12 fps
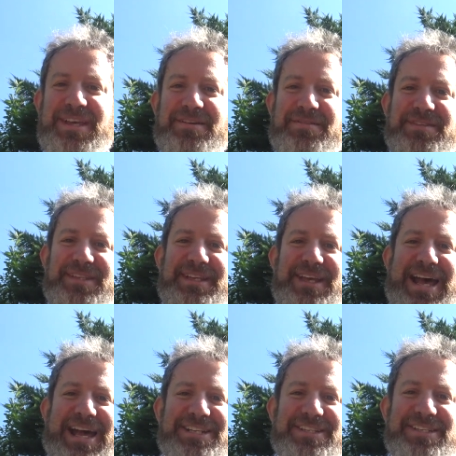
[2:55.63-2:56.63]
It was the
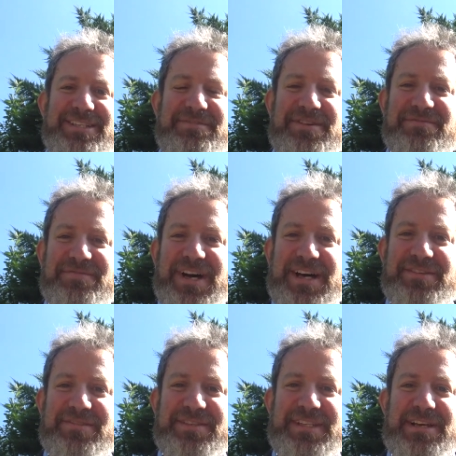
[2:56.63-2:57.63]
actions of our
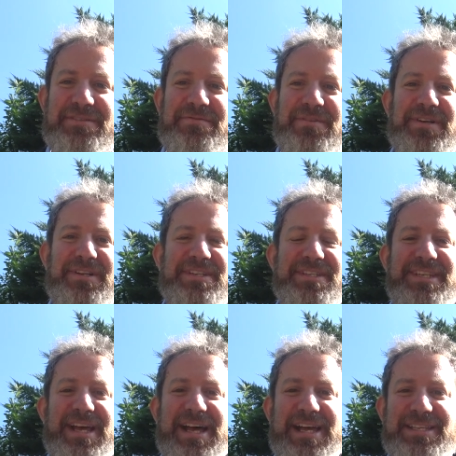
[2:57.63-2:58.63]
fathers that were
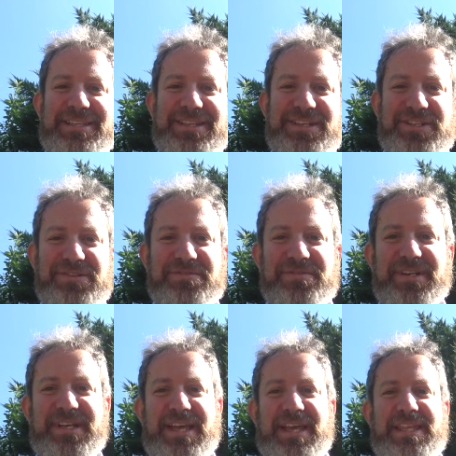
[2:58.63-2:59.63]
assigned to the children
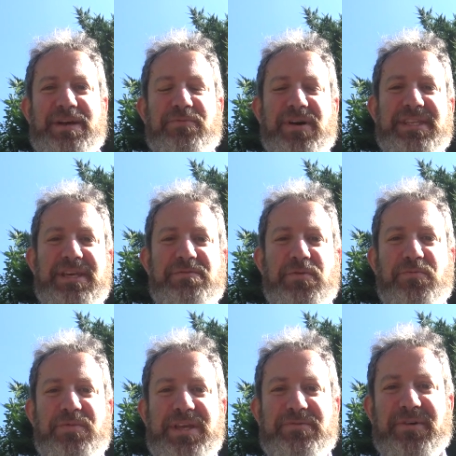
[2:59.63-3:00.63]
that one day when
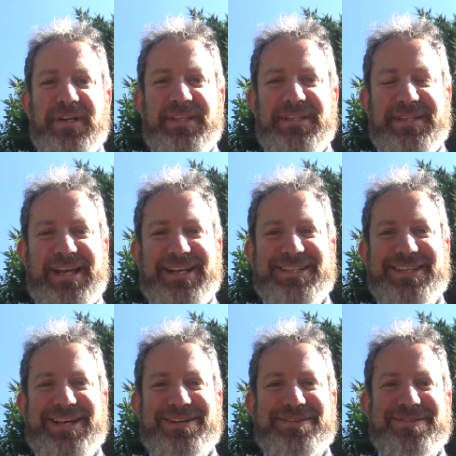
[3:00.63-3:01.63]
we were in this
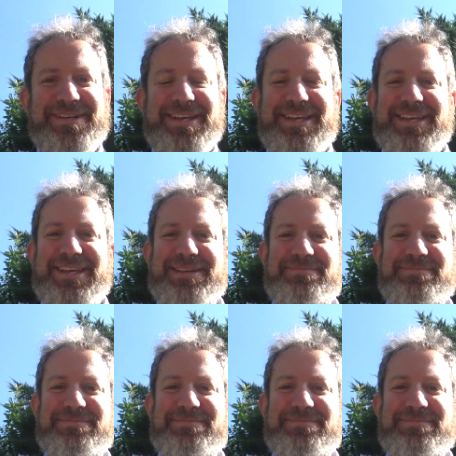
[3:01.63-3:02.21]
exile in